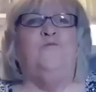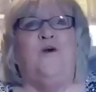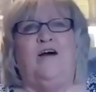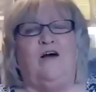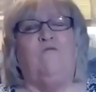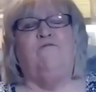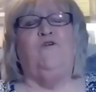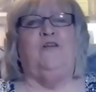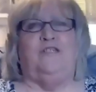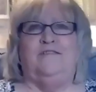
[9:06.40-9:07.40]

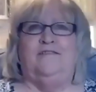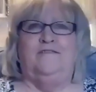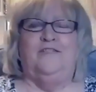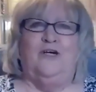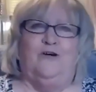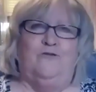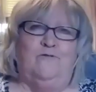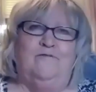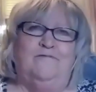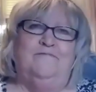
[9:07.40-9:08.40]
helpful and, you know,
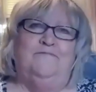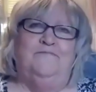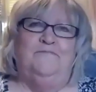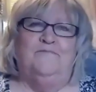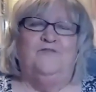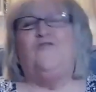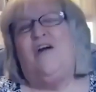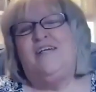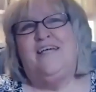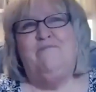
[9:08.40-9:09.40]

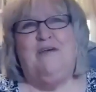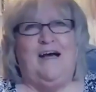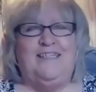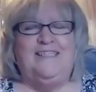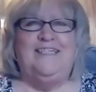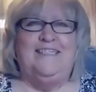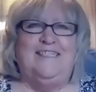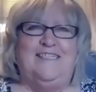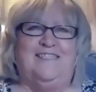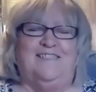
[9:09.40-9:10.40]
trying to give me
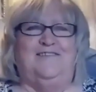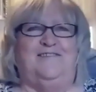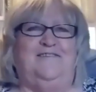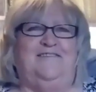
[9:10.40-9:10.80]
ideas, and